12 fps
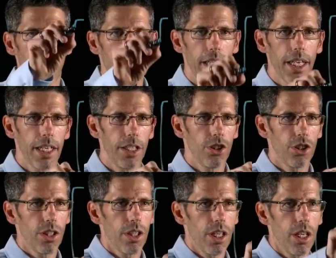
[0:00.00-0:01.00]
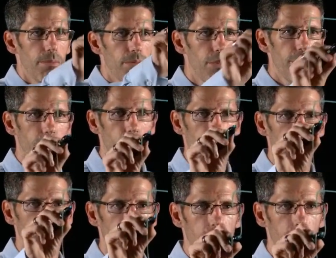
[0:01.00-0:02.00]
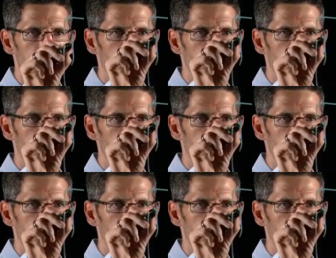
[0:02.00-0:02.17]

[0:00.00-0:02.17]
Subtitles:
that they engage in a brute force